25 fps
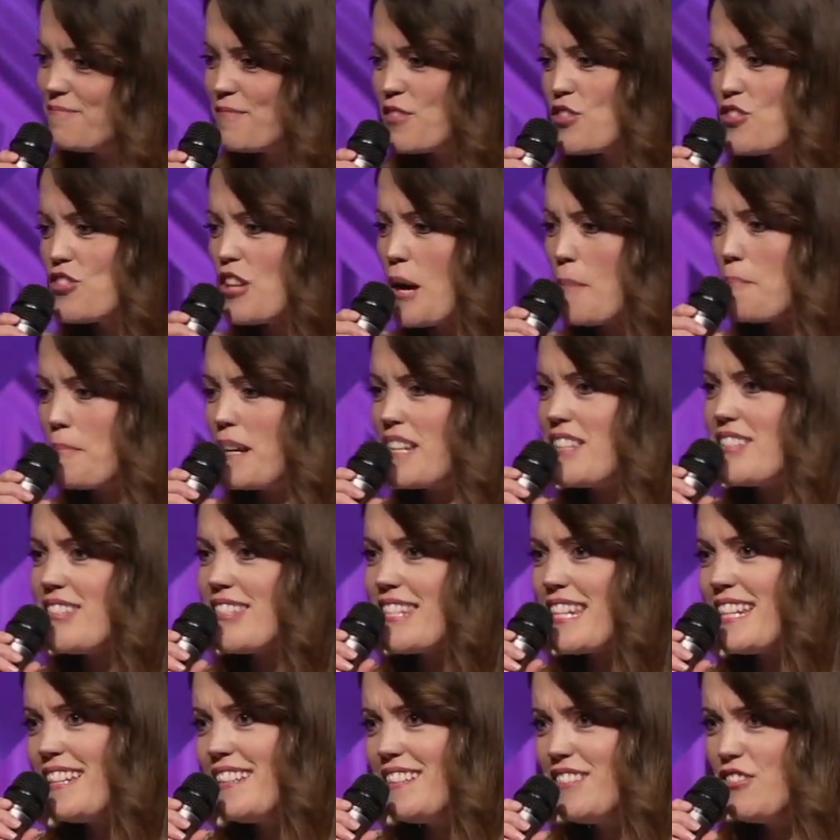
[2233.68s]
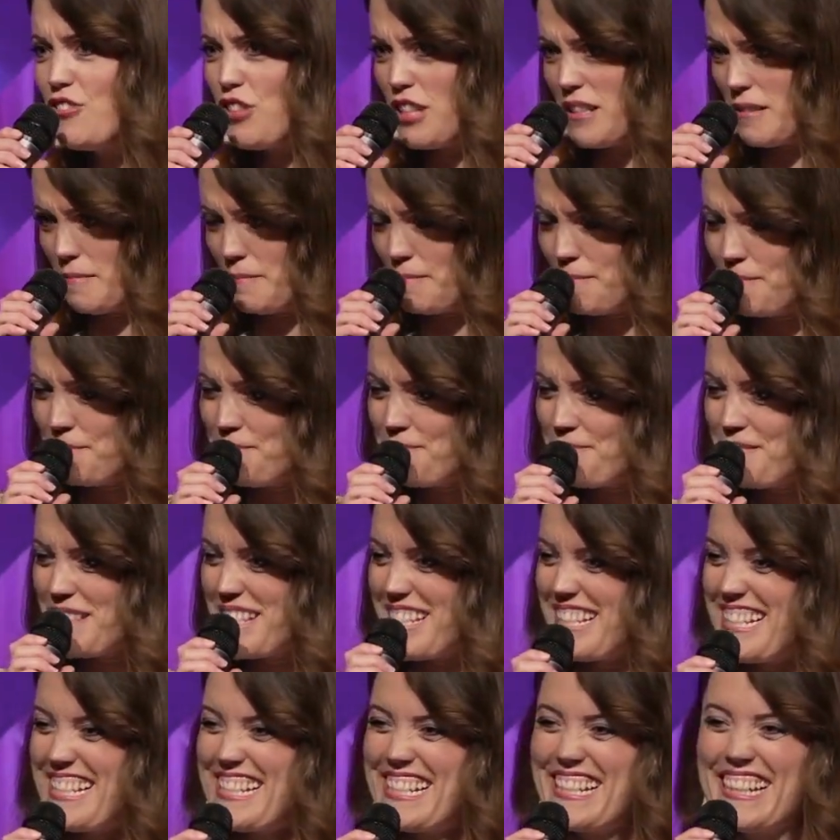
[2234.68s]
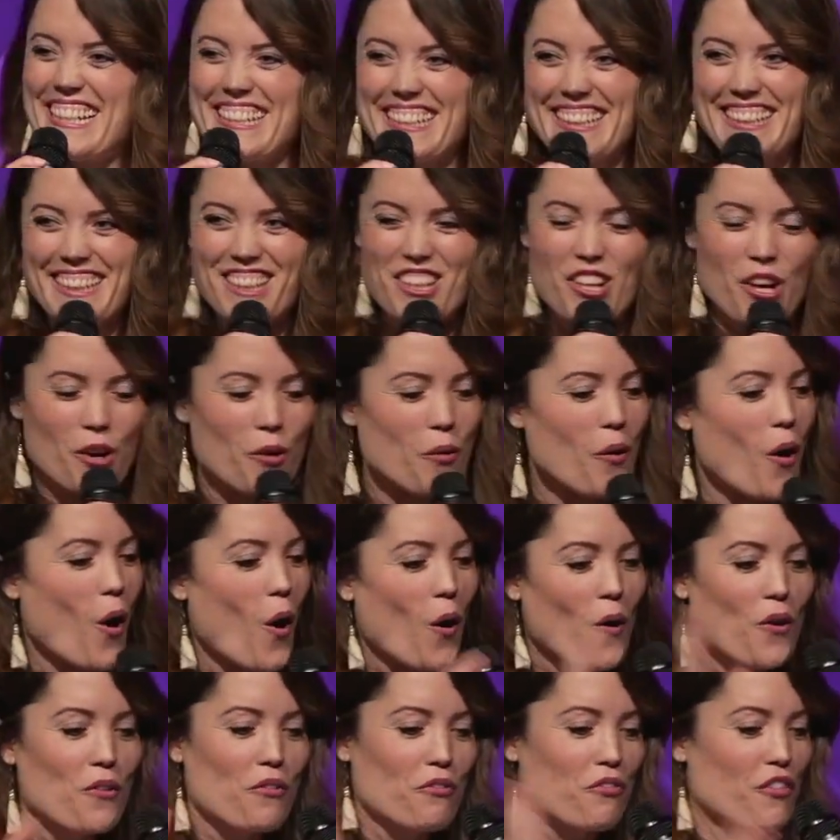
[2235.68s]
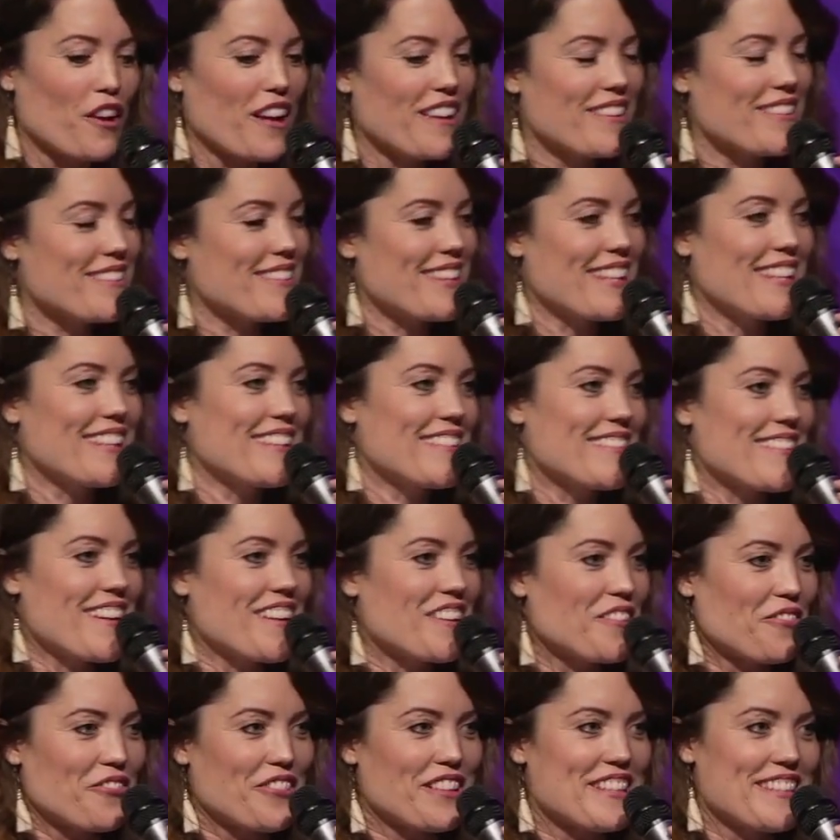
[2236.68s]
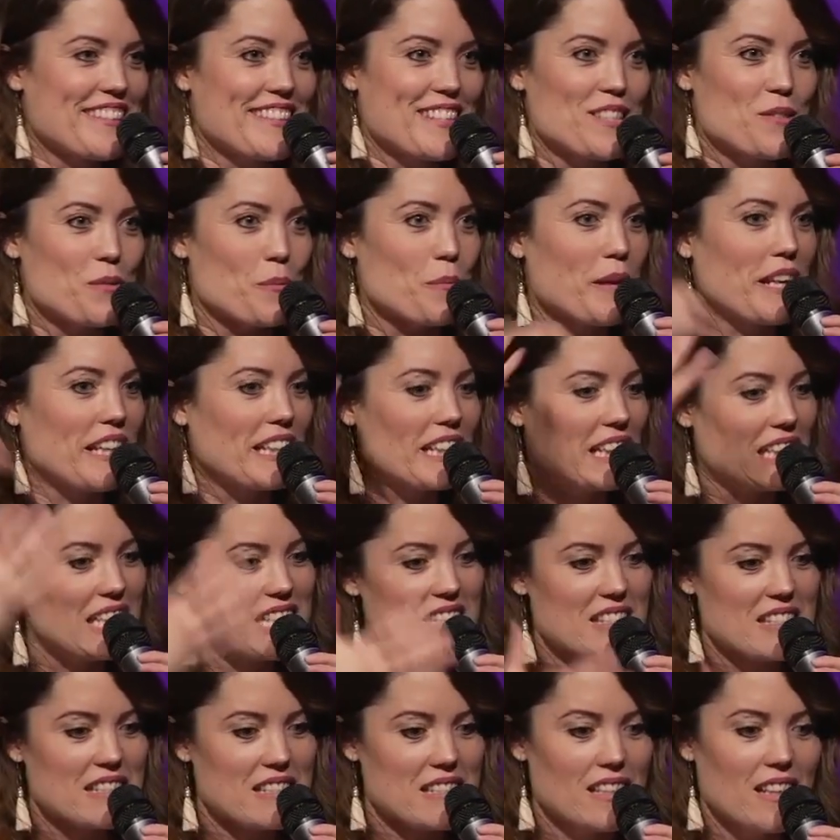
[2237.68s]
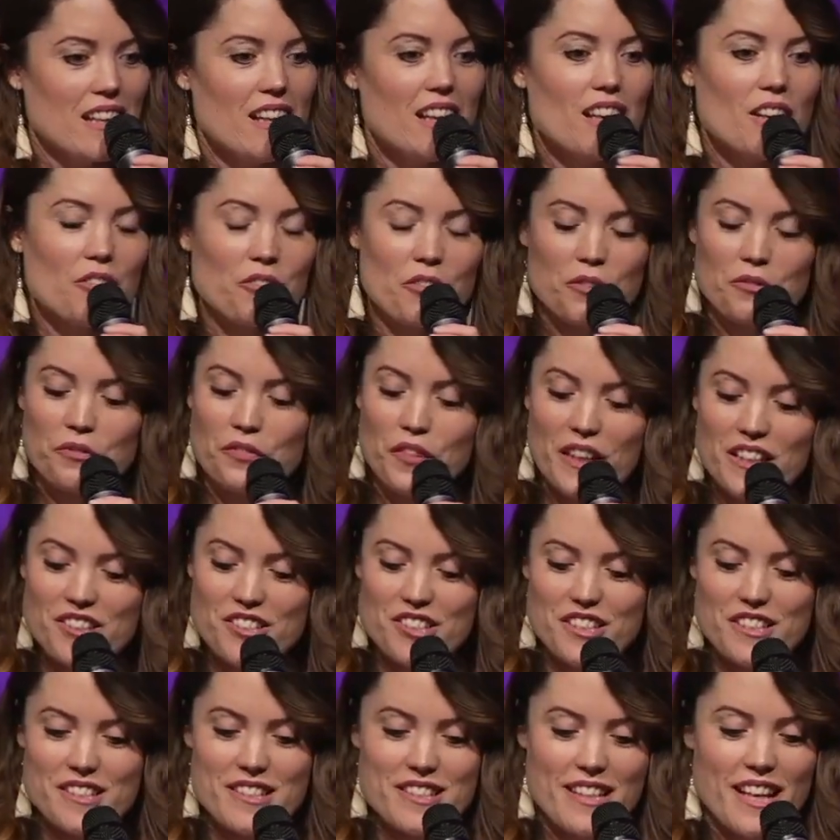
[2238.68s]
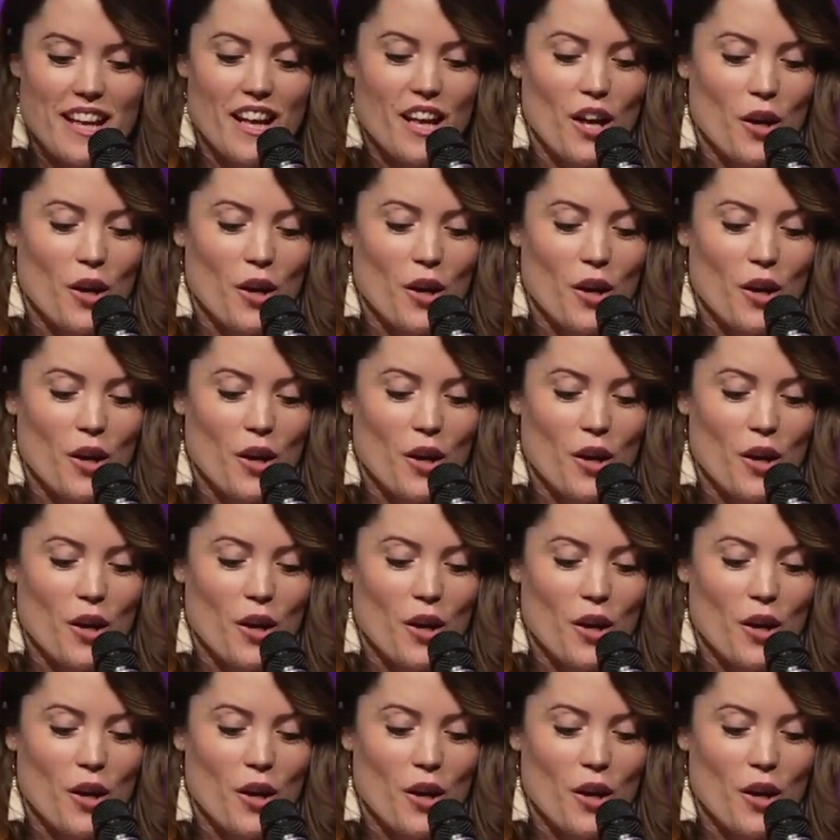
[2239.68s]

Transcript: stop my seed, you know, all the faith things, We made a list of confessions.